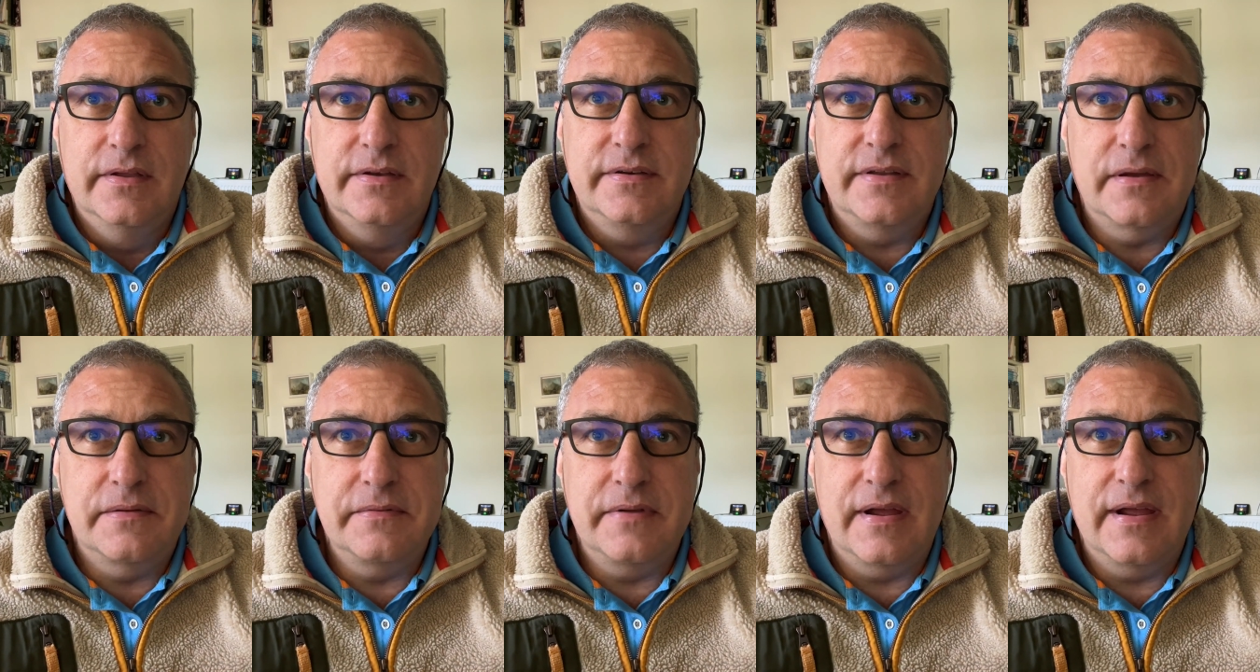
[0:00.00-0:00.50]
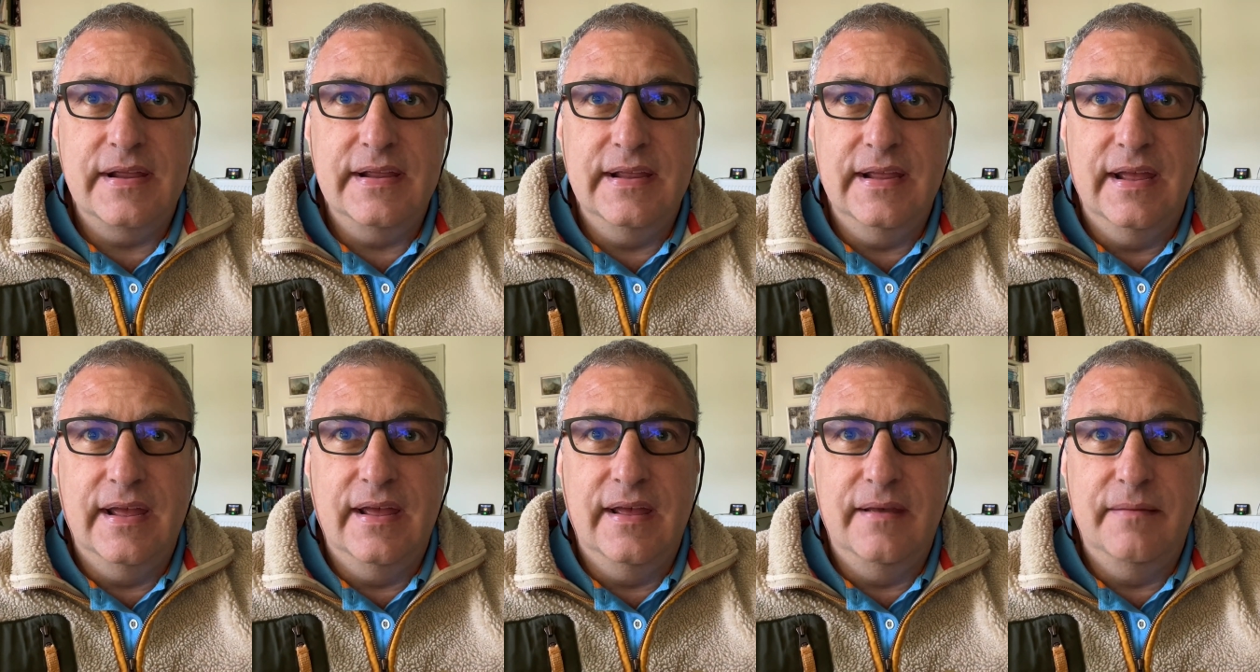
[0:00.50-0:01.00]
Don't
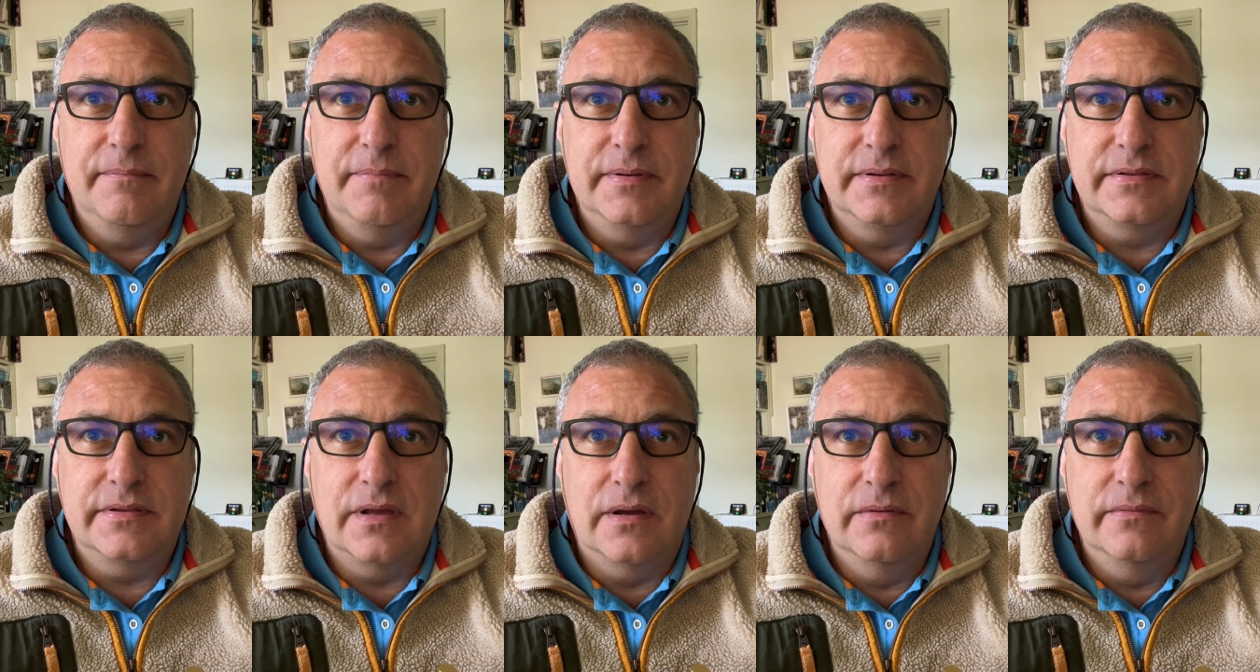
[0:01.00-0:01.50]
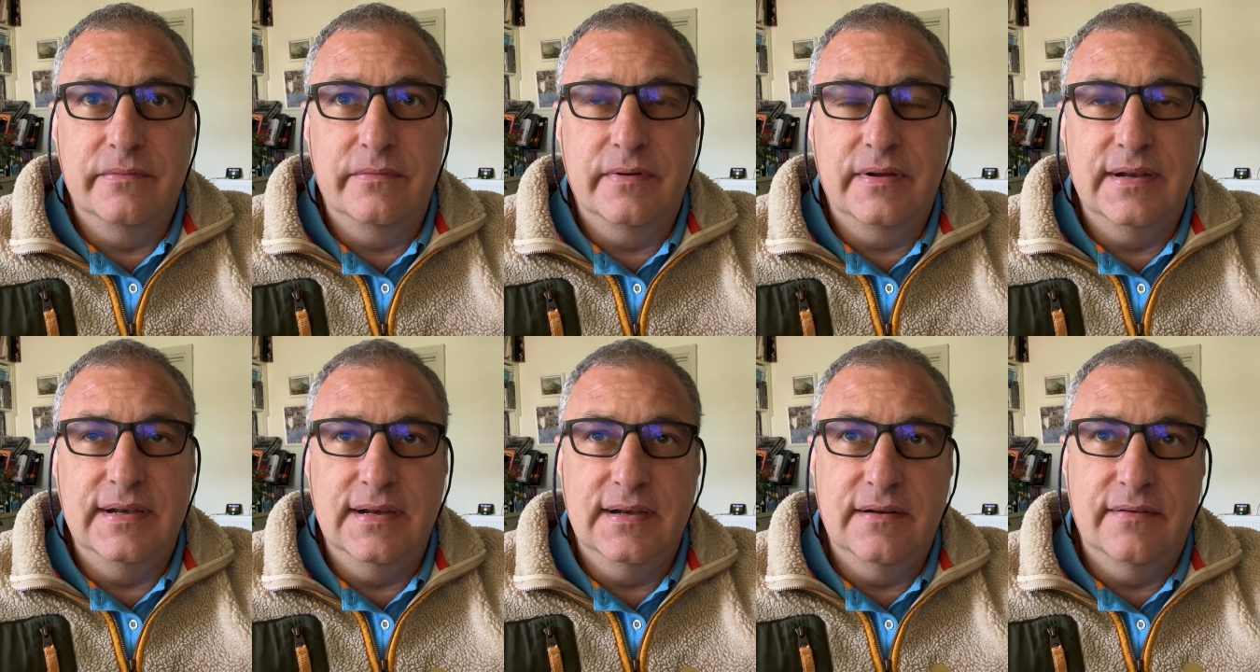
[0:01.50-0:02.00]
hate it, but don't
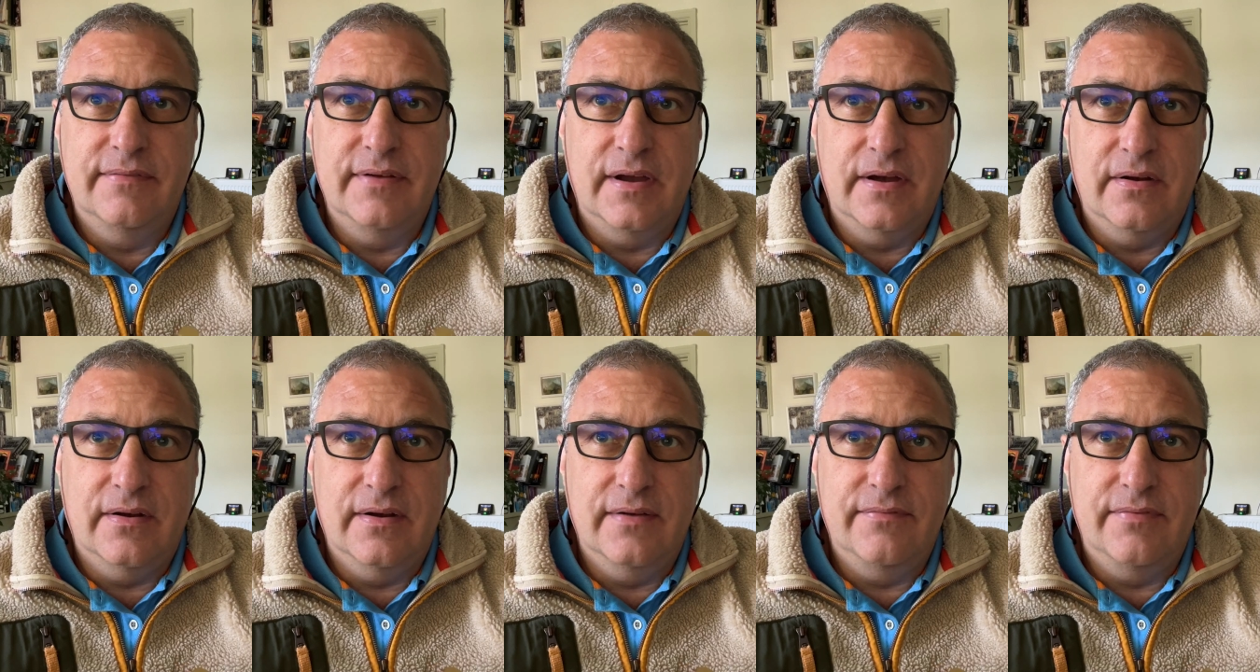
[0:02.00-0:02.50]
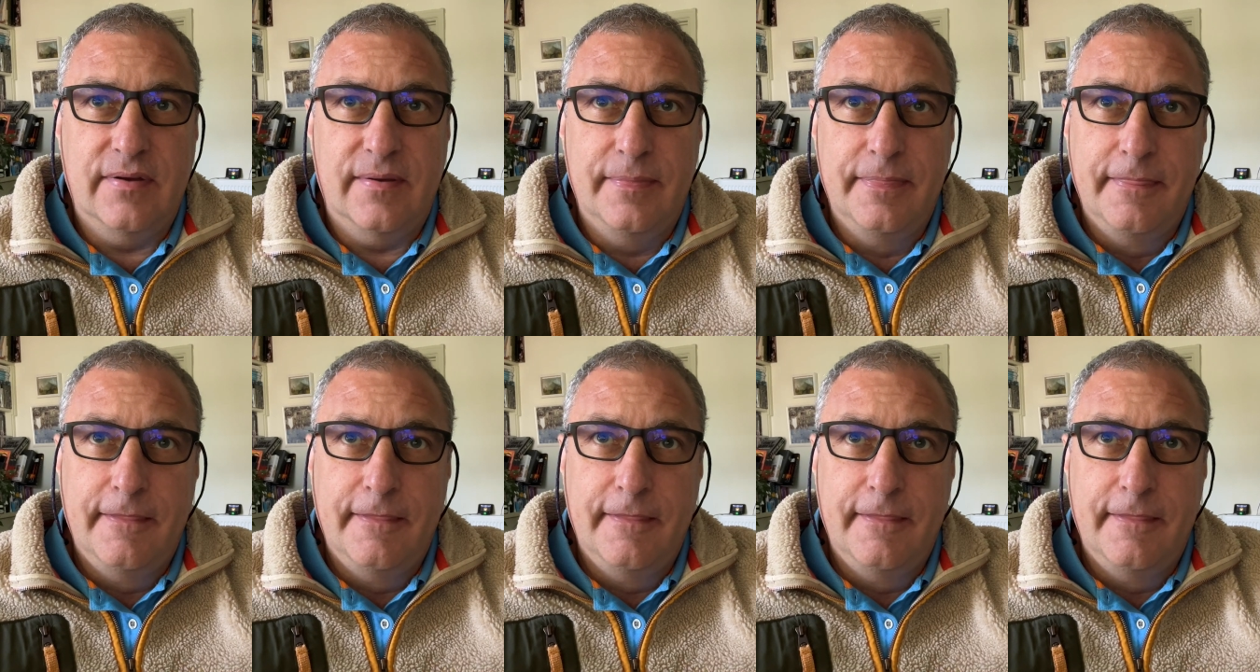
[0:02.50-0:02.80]
really love it either.